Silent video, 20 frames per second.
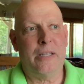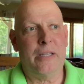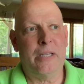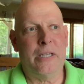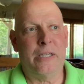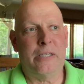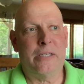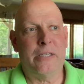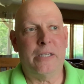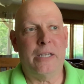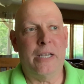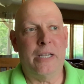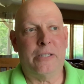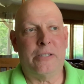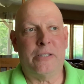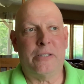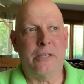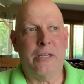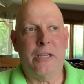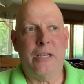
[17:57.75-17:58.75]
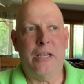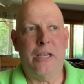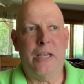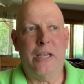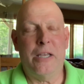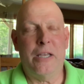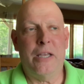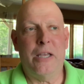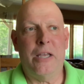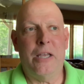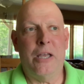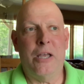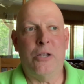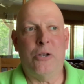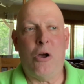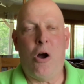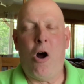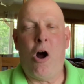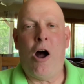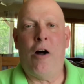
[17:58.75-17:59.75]
It's
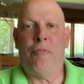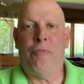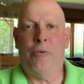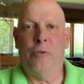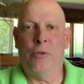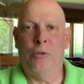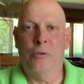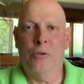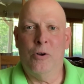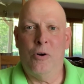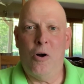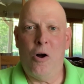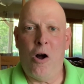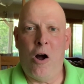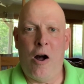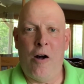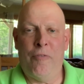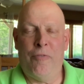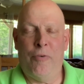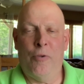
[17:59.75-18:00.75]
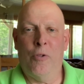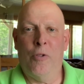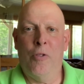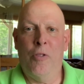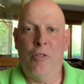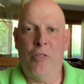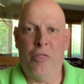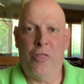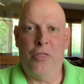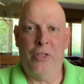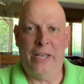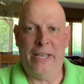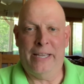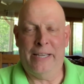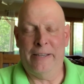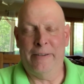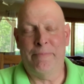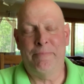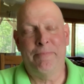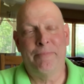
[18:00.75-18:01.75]
an awful, awful
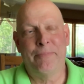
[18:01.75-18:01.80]
thing,